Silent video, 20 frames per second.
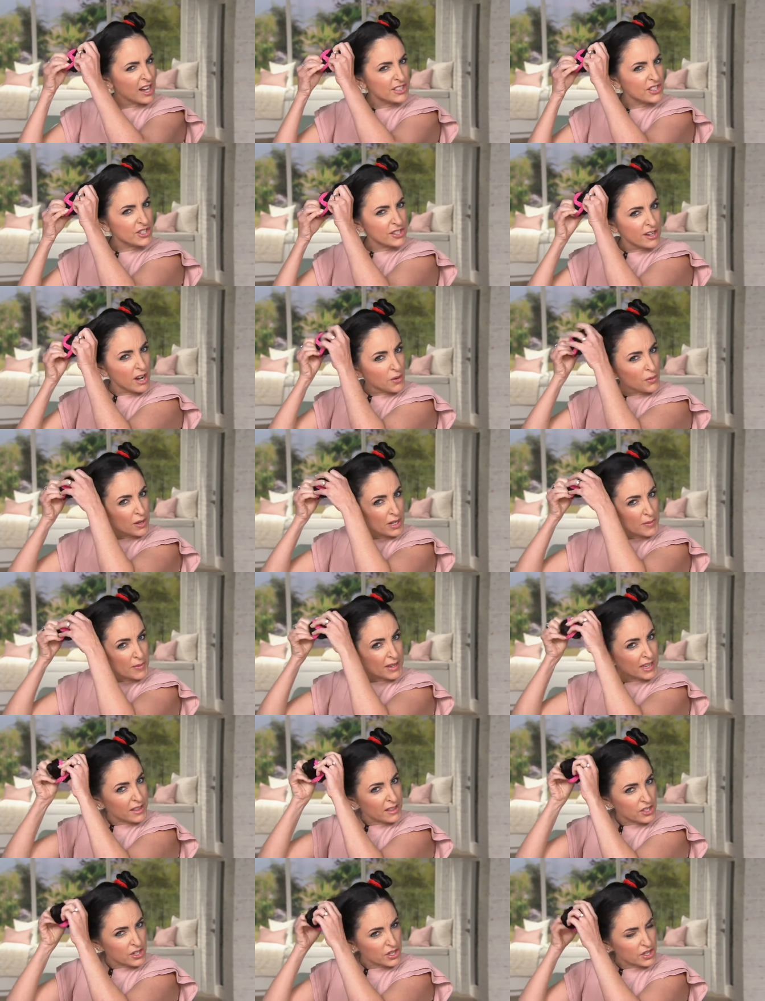I do not want to be
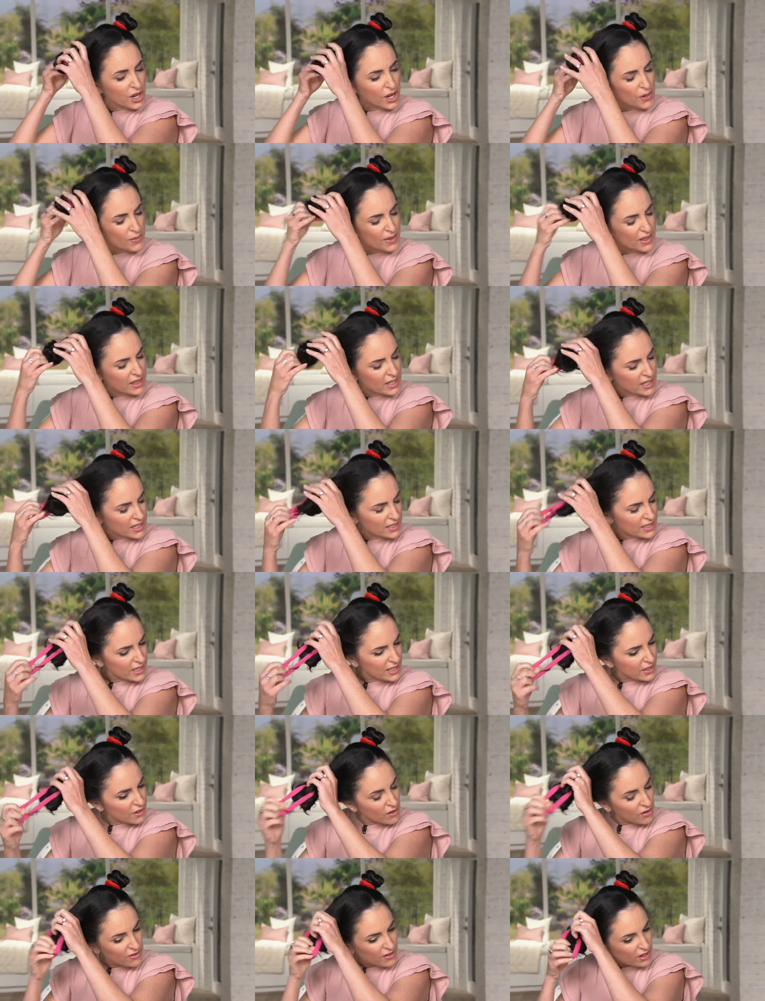in the show with these
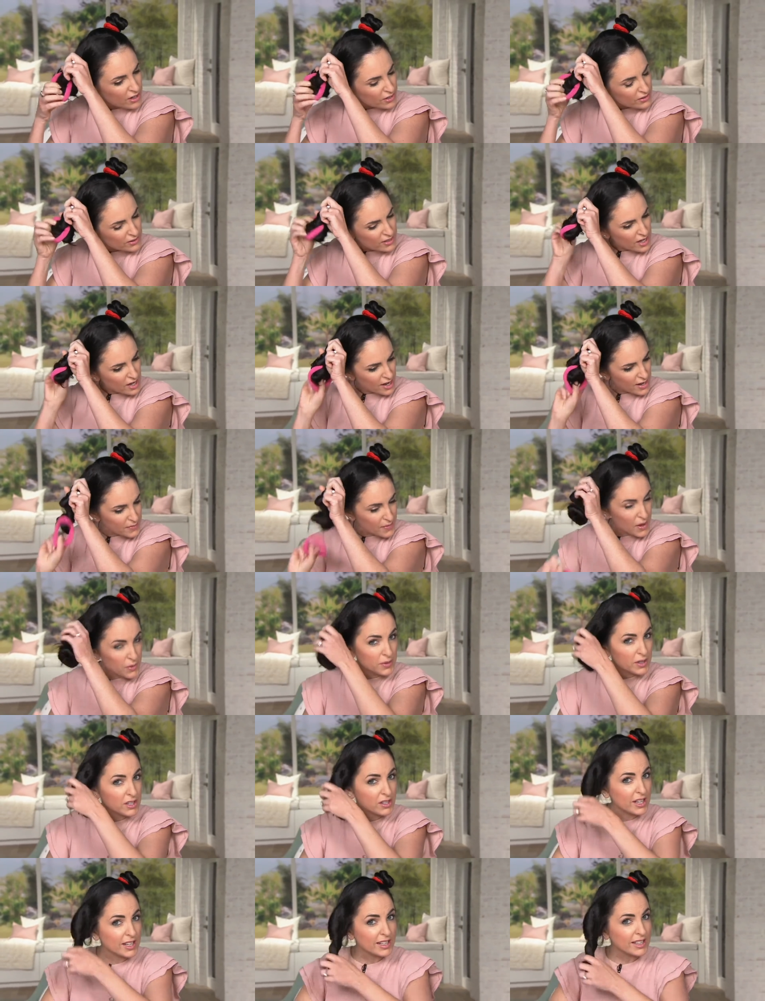in the whole time. That
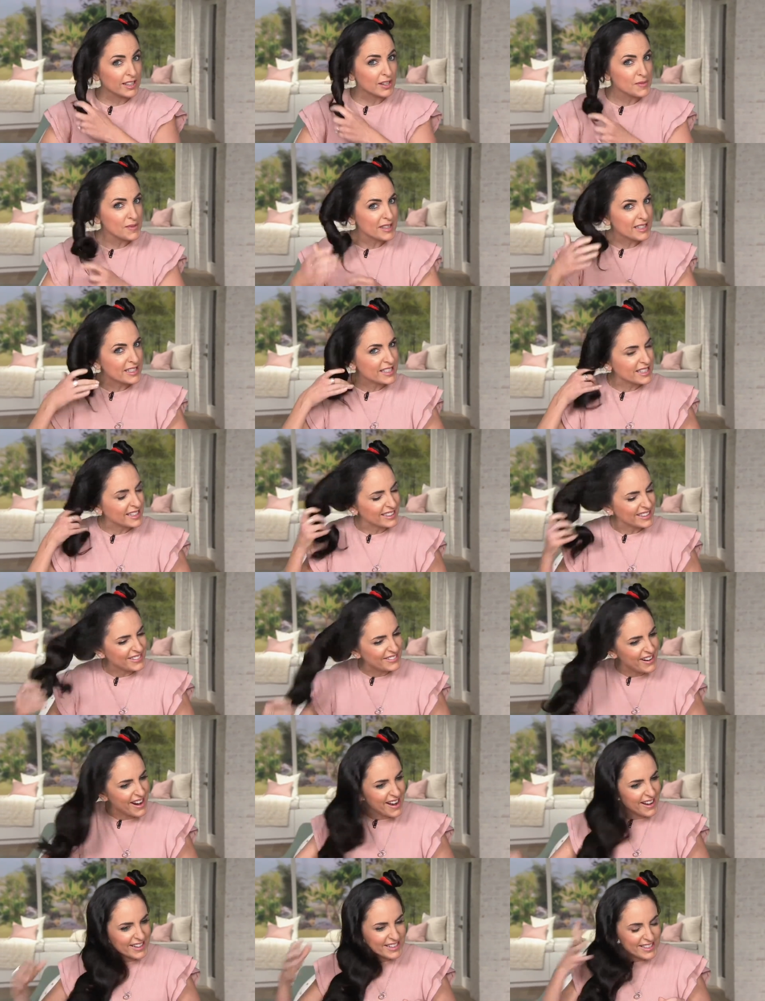would look a little bit silly,
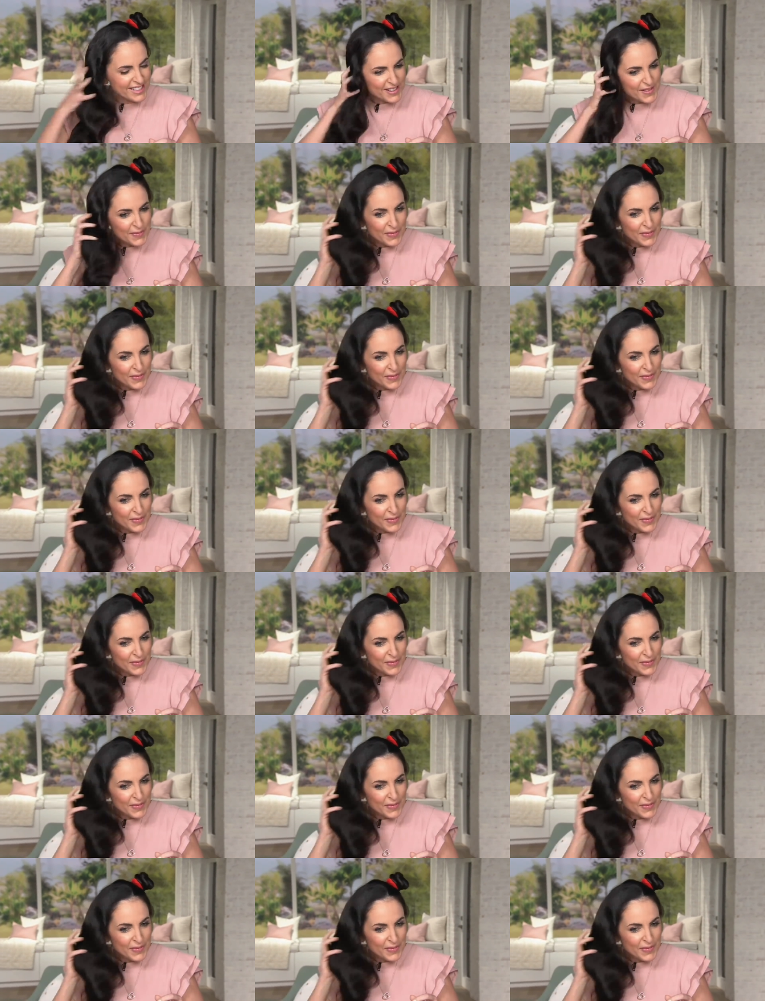right?